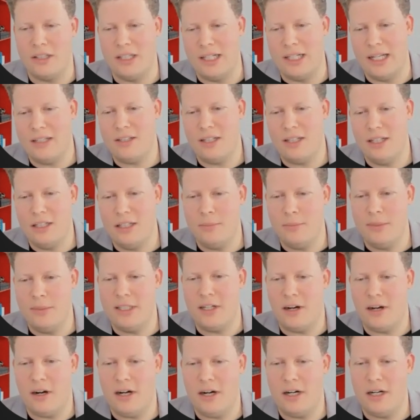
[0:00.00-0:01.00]
And it's a little bit
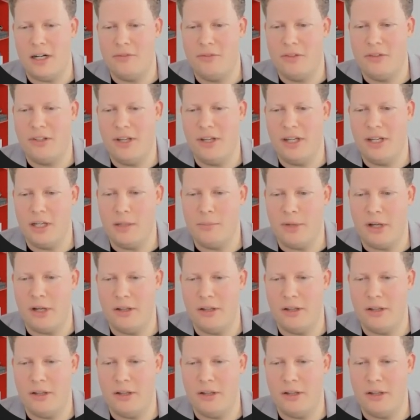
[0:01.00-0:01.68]
hard if you think about